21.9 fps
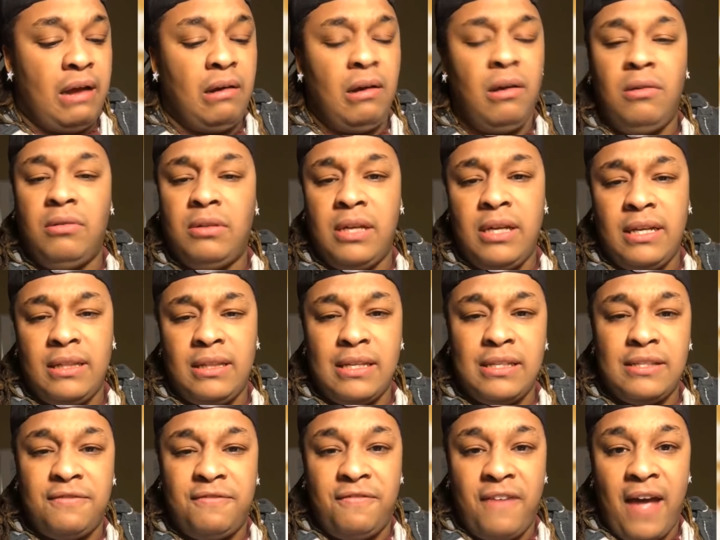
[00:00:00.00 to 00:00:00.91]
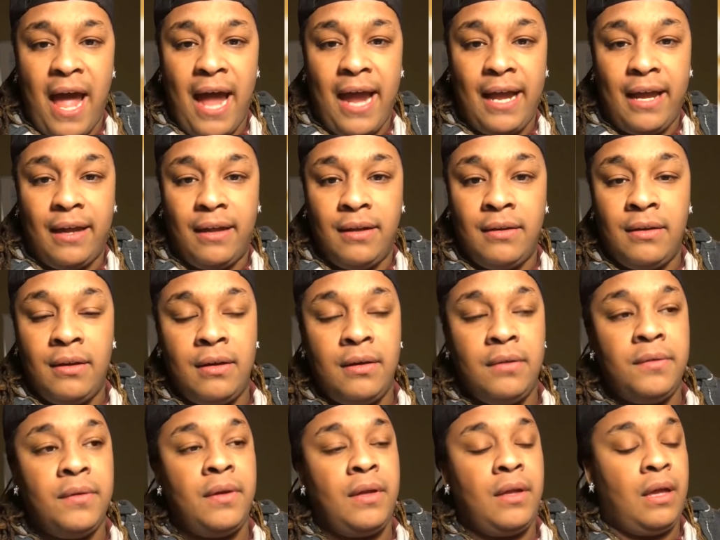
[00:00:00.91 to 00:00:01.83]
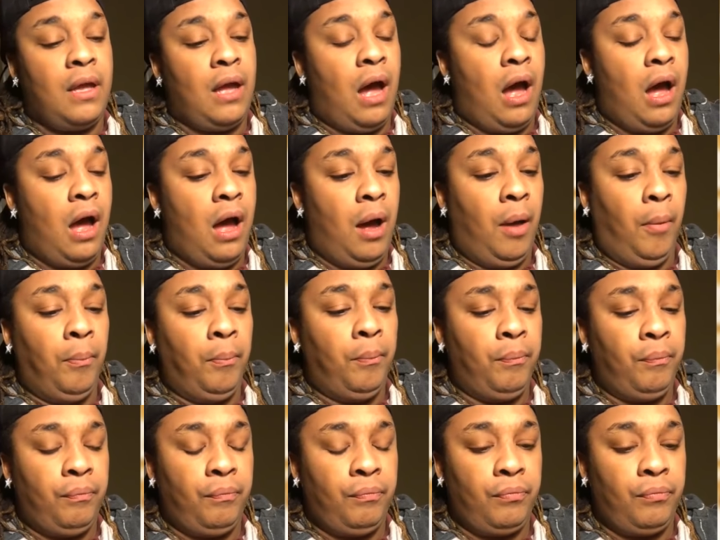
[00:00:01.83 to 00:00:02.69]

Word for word: "Oh, look at this faggot," um,